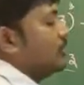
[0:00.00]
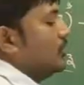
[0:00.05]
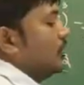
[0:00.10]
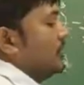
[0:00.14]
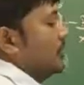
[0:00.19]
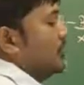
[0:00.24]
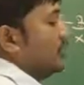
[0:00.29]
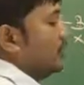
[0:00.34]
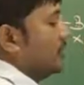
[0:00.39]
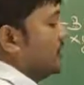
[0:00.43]

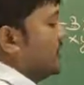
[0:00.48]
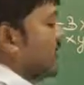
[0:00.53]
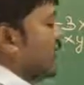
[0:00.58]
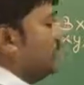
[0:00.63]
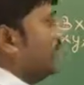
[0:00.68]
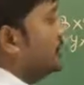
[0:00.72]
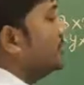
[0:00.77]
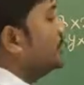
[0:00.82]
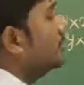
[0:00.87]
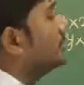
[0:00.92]
So
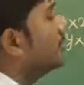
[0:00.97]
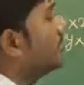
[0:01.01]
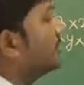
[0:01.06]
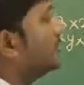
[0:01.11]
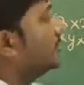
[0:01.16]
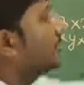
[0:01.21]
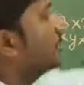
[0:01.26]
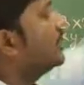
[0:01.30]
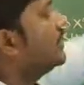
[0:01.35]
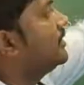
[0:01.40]
write it
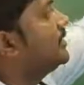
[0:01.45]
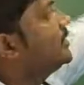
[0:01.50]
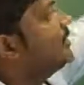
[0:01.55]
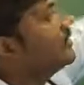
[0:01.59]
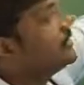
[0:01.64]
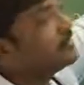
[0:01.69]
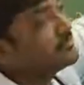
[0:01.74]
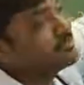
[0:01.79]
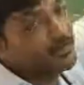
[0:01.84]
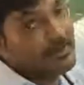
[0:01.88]
and I
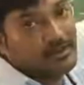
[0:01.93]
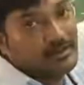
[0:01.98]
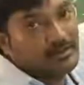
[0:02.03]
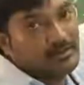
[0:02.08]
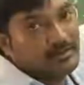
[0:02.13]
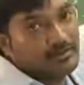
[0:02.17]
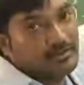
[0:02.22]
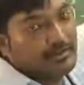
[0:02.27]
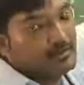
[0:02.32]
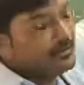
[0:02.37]
explained
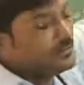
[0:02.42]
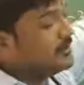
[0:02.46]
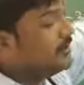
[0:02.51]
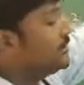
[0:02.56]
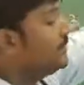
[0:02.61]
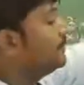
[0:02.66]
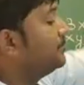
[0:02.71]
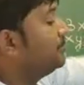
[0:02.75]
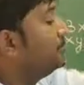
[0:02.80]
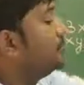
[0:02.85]
here
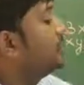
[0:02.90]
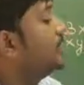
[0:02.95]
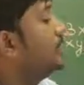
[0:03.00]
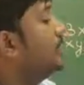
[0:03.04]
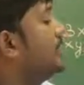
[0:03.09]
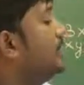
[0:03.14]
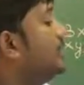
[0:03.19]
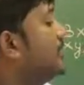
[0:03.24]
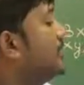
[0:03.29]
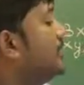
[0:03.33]
clearly.
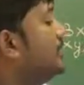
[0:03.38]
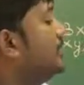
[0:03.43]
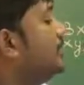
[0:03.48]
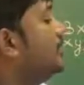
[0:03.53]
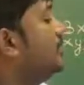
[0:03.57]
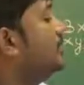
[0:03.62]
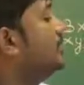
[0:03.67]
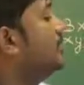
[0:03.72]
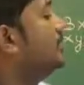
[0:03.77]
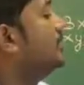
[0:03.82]
And